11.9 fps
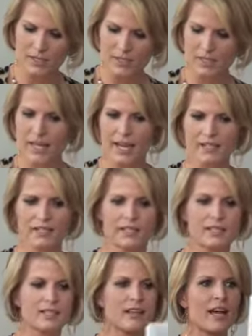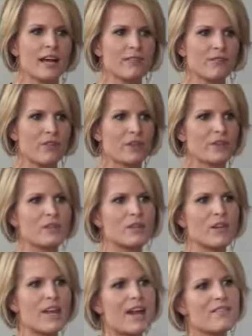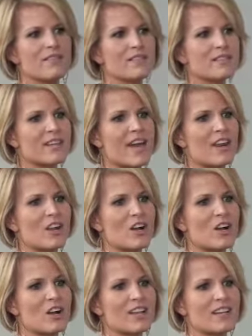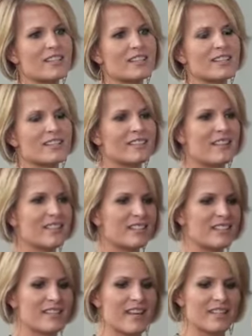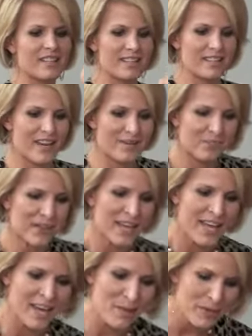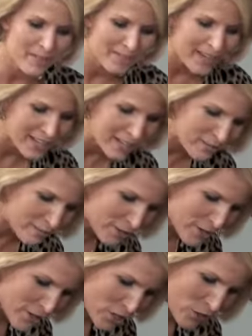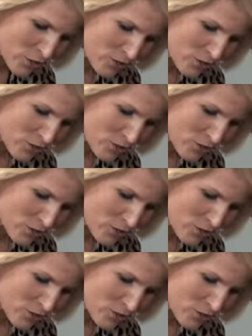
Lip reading: 68 and 69, for those of you that have this catalog, it's 68 and 69, and I'm going to find it for you.